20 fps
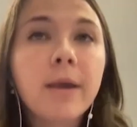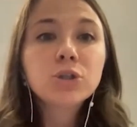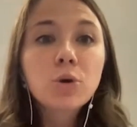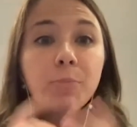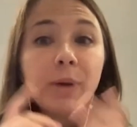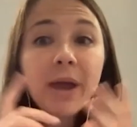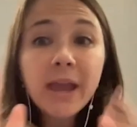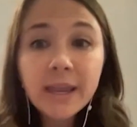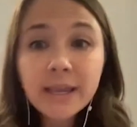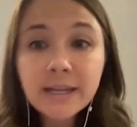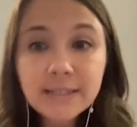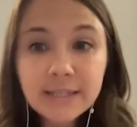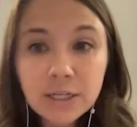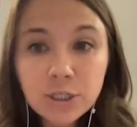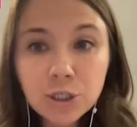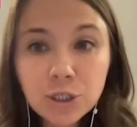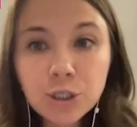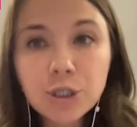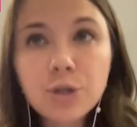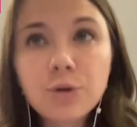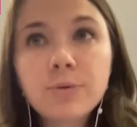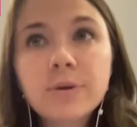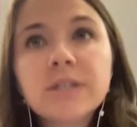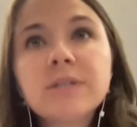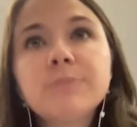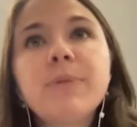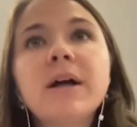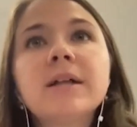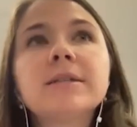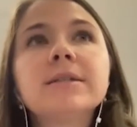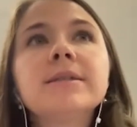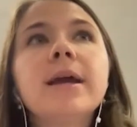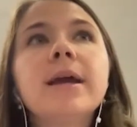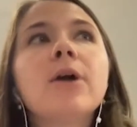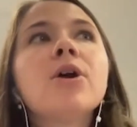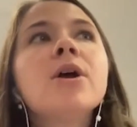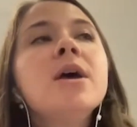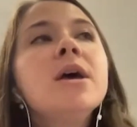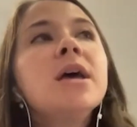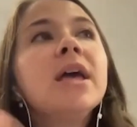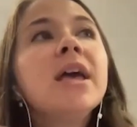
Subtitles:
So paying attention to the response there.